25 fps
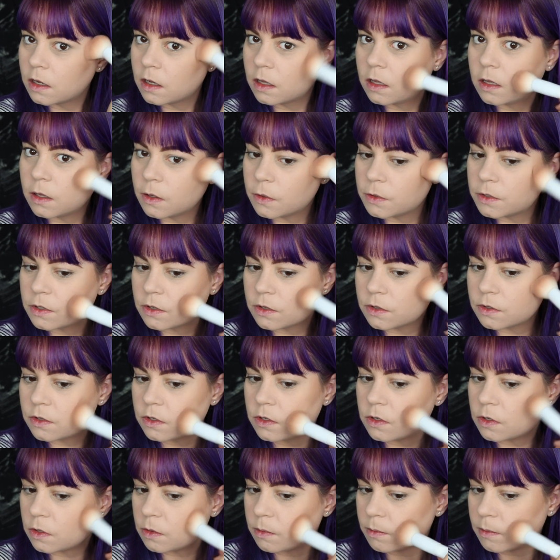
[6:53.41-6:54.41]
closer
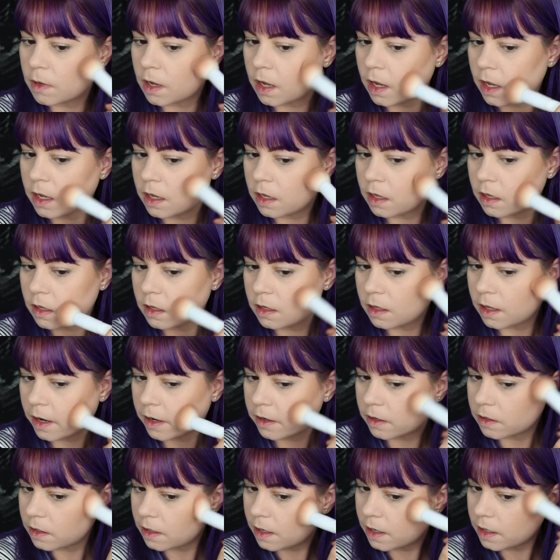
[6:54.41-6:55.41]
to my
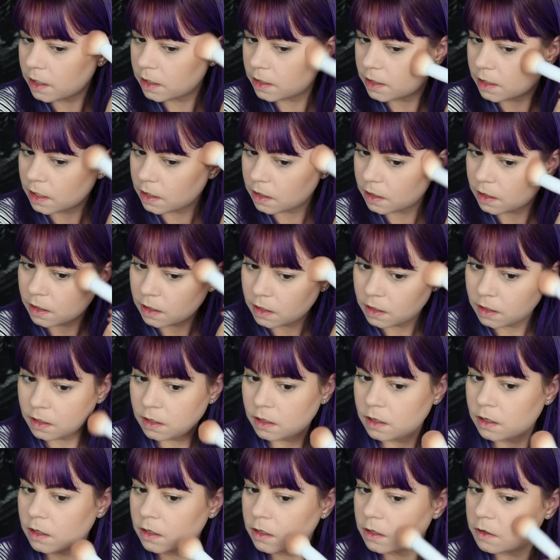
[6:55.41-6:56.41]
hairline than
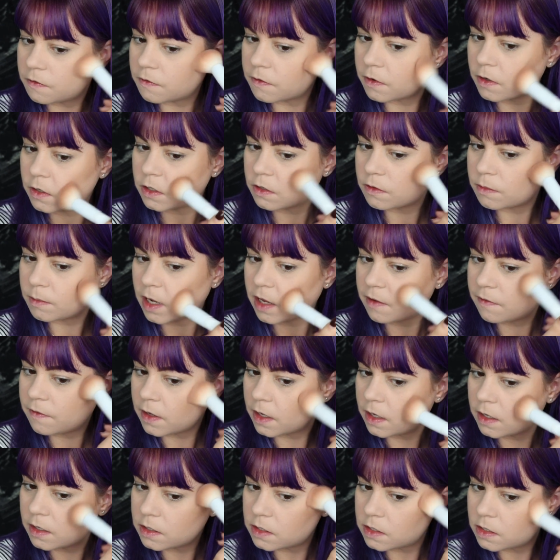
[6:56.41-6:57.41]
the front of my
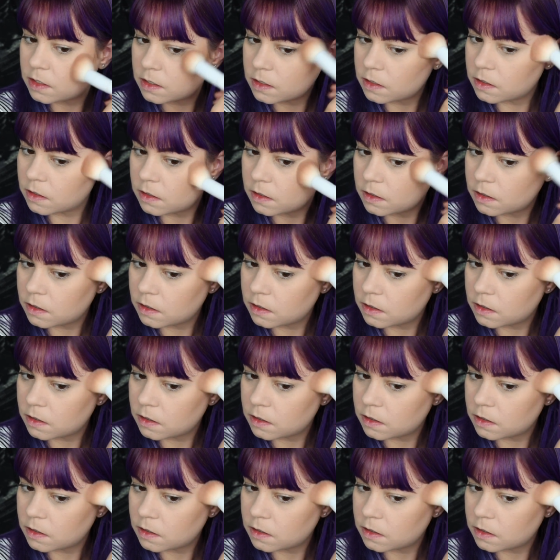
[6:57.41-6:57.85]
face.